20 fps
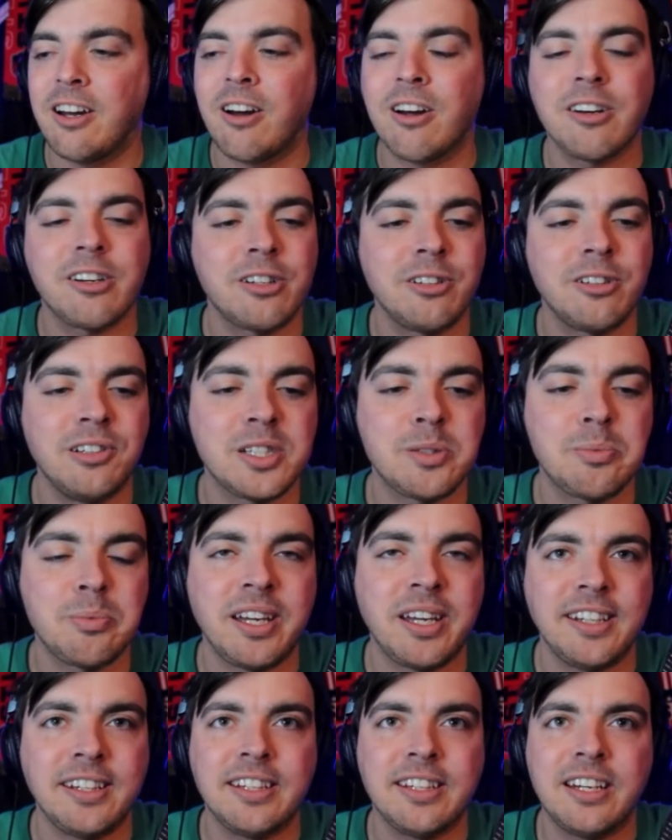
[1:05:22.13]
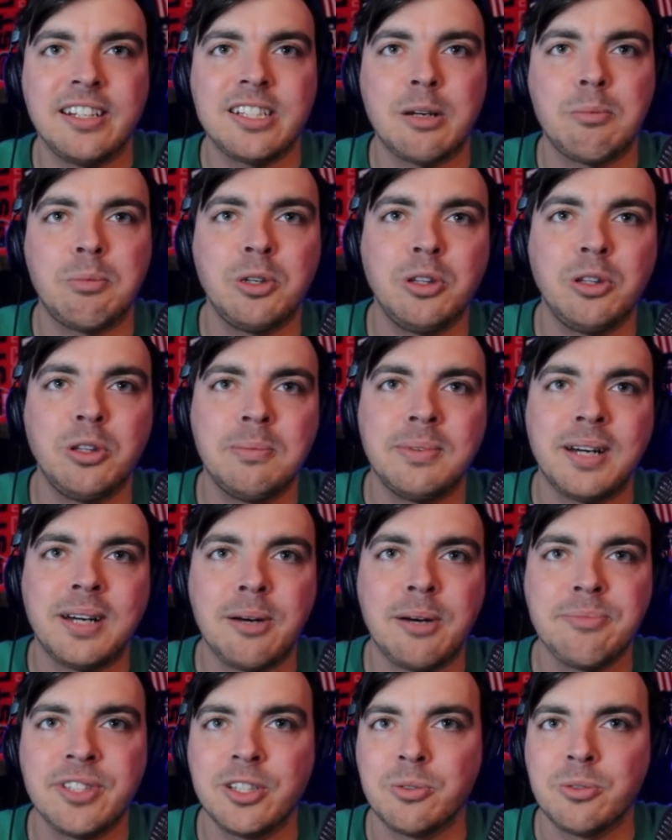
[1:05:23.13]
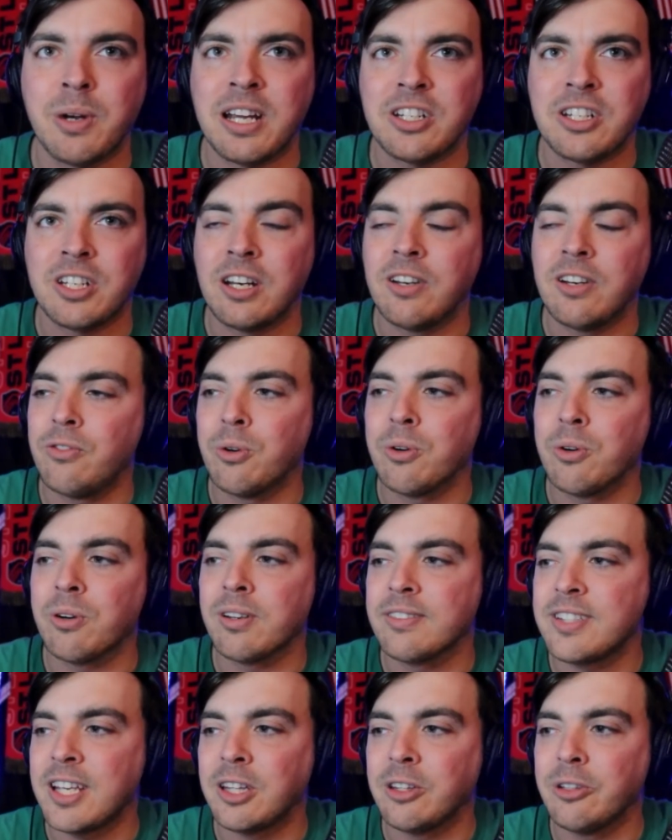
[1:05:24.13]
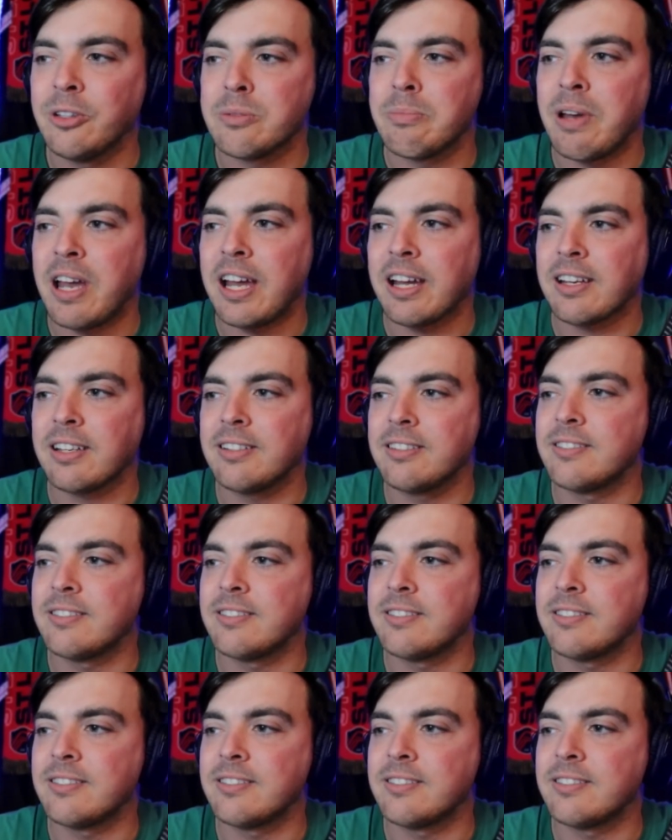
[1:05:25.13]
article explaining the Njabulo Blom situation for St. Louis Mag.